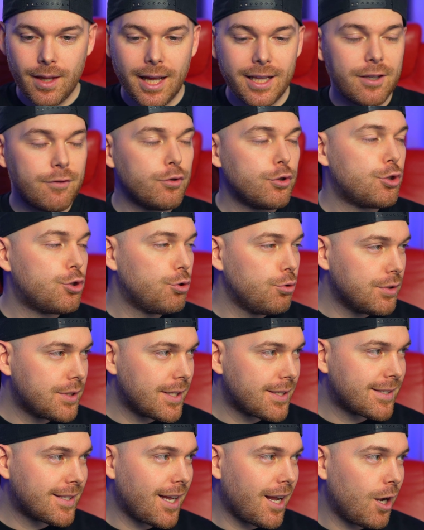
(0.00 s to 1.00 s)
And if you choose a
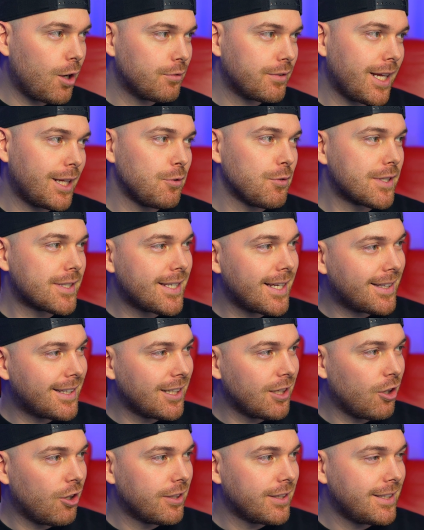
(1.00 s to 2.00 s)
sound and you settle
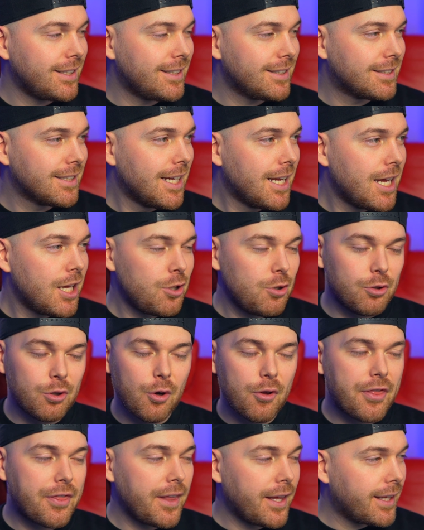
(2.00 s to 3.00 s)
on it,
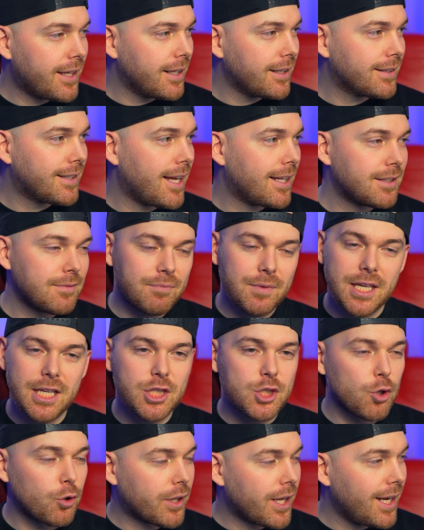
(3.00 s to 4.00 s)
thinking that it's
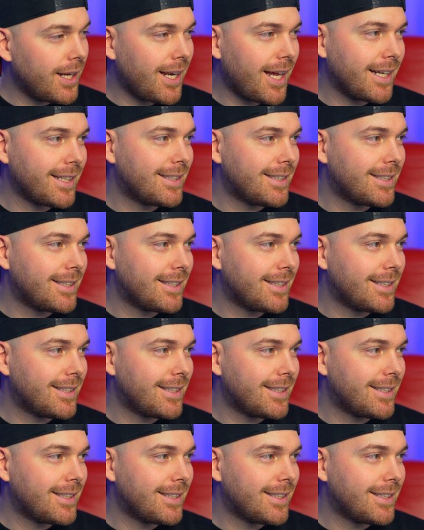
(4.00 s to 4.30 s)
okay like